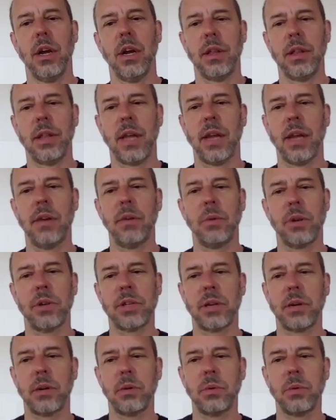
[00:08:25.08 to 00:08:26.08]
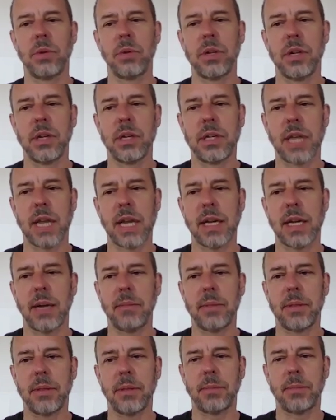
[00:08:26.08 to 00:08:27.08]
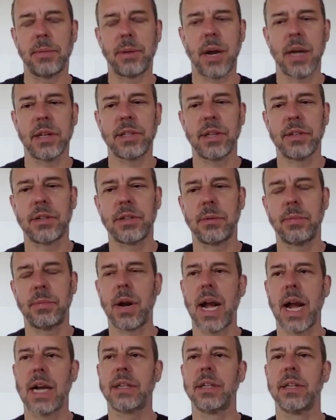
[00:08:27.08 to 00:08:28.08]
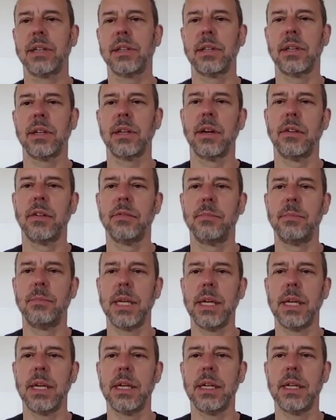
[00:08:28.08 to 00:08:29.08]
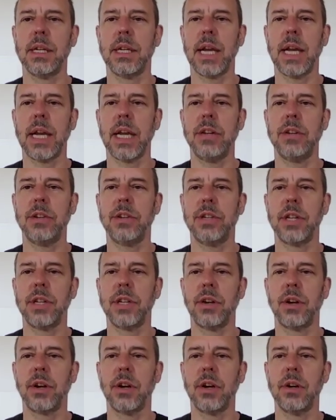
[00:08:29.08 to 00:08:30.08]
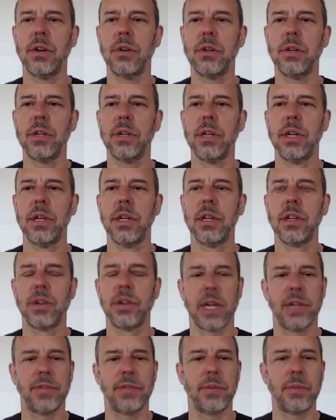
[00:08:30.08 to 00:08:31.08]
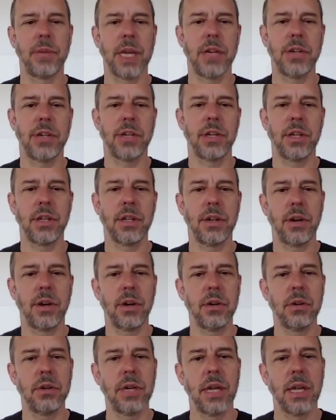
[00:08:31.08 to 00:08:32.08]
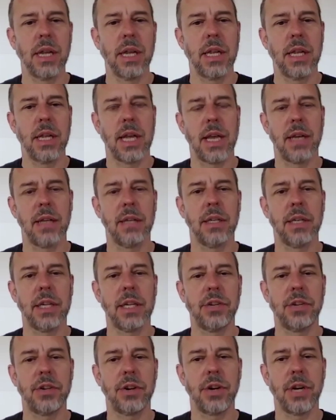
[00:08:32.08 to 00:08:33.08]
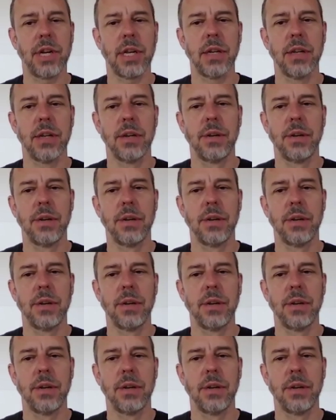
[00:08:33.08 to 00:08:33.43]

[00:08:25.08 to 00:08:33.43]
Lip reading: then where someone would take up the process or practice of being engaged in their own transformation, their own analytic journey.